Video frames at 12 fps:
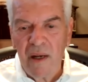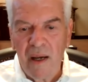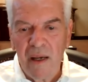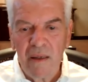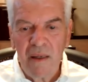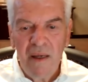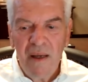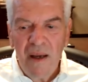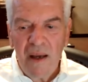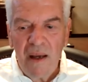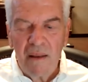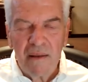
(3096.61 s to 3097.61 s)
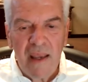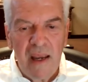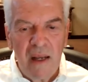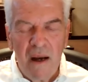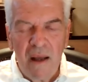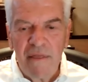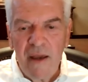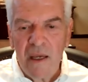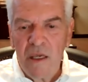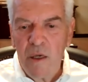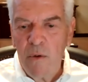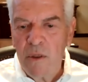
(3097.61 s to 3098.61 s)
And I uh, cannot
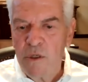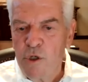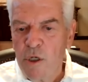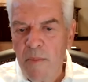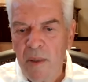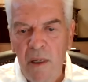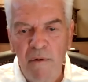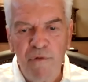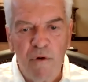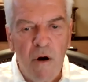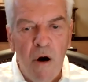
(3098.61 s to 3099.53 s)
thank you and Jim enough for